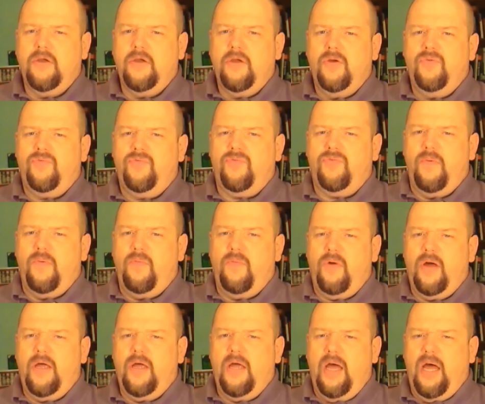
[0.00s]
from
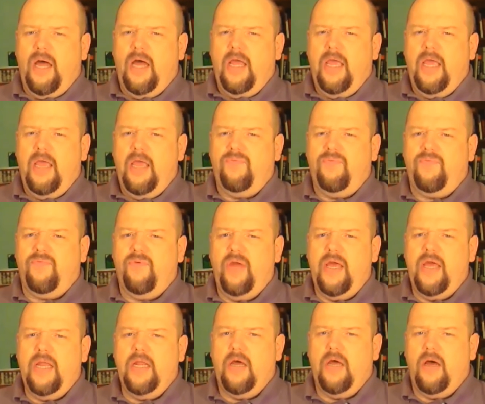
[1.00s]
what I have read